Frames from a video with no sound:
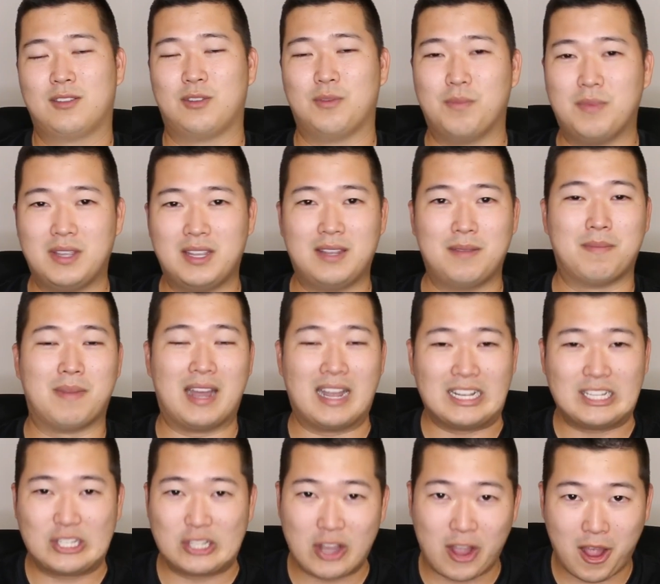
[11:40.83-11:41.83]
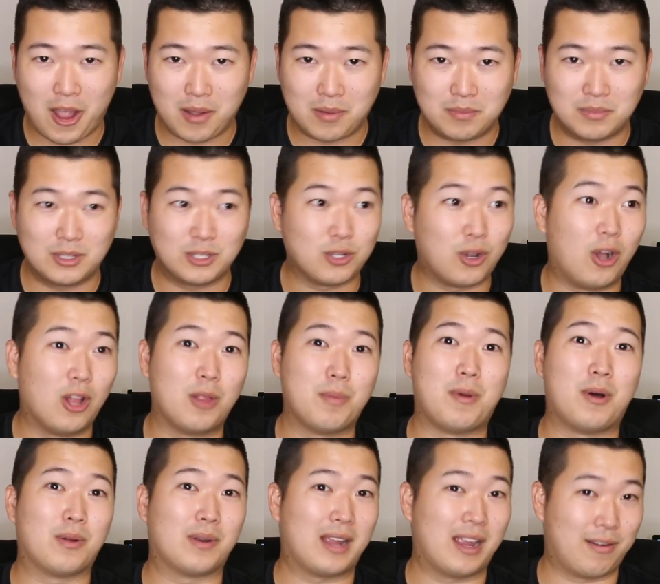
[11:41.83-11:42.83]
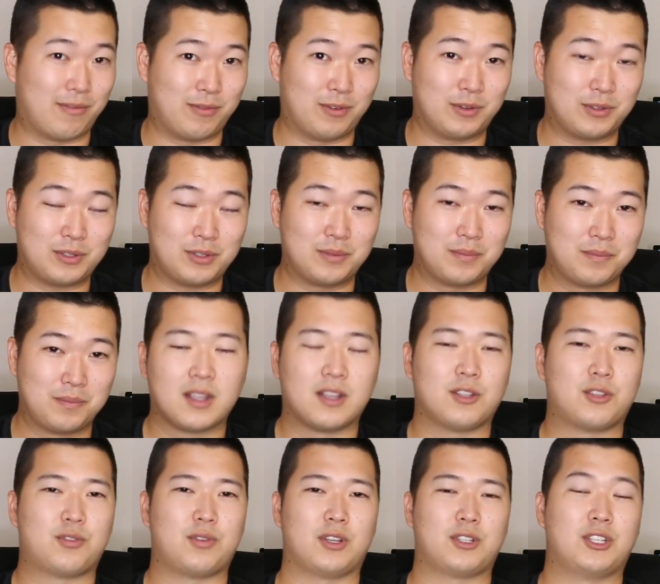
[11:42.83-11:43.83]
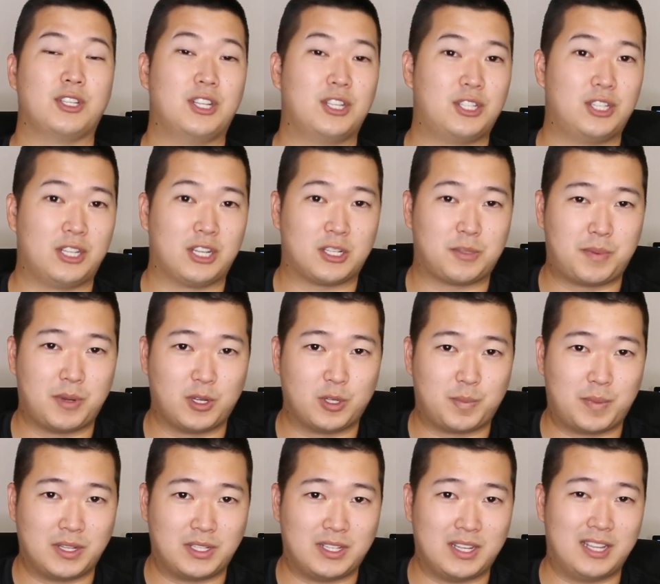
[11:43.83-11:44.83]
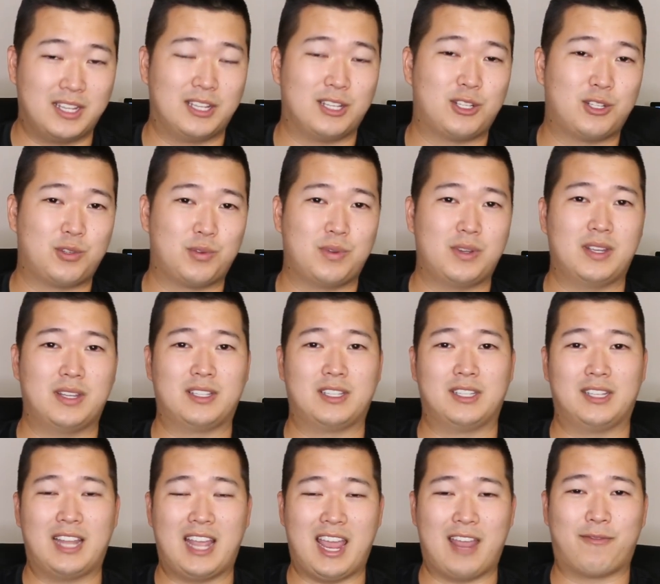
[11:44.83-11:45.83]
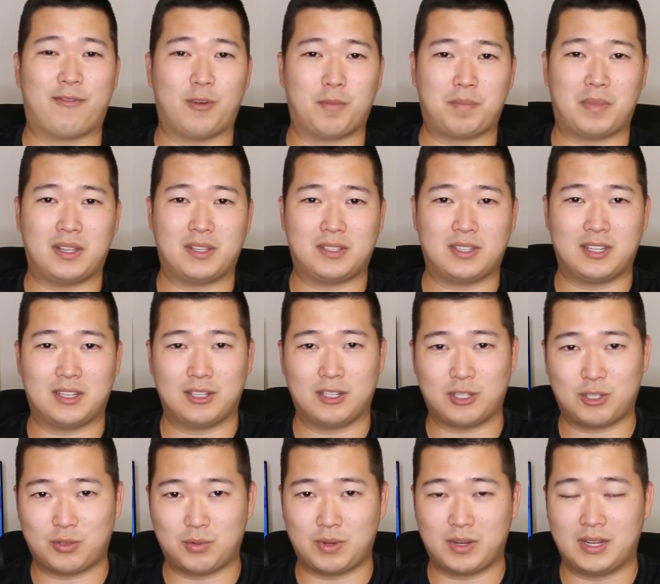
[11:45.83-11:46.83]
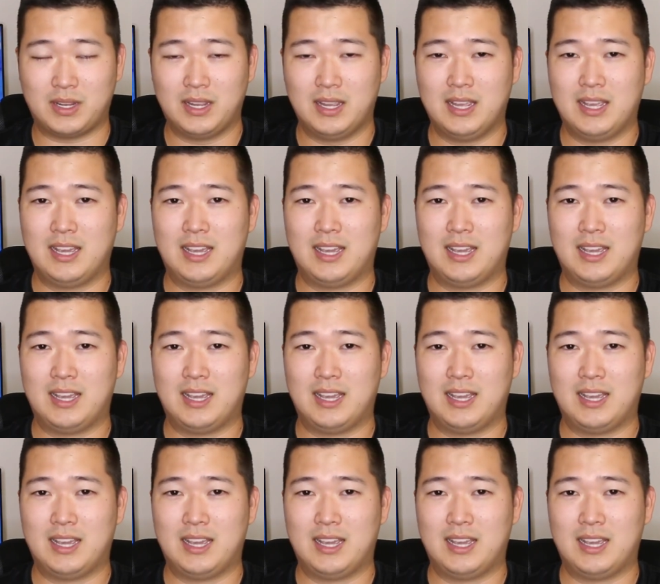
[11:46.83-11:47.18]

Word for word: To me, my job is all about effort. Construction is an experience-based industry, it's an effort-based industry.